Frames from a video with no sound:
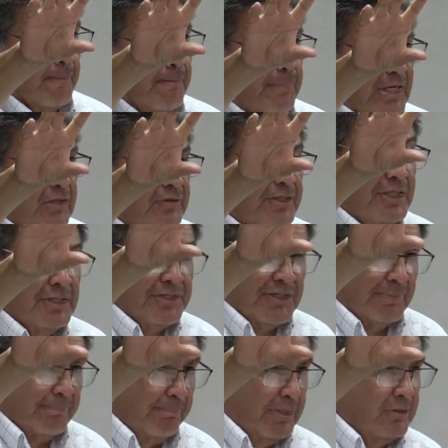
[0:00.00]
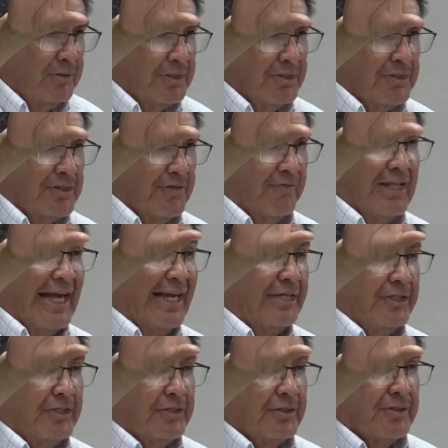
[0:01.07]
billions and billions of light
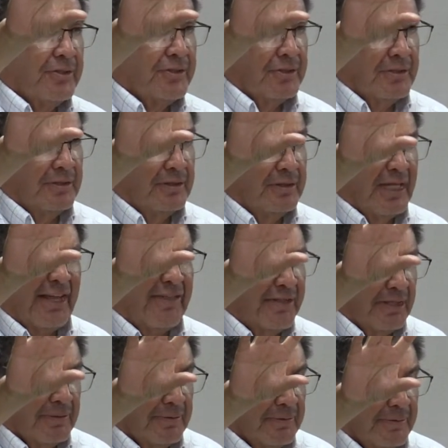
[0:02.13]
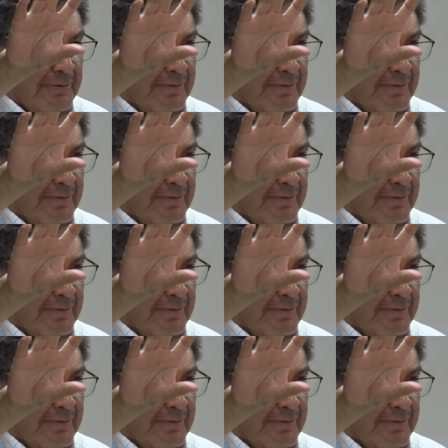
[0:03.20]
years nothing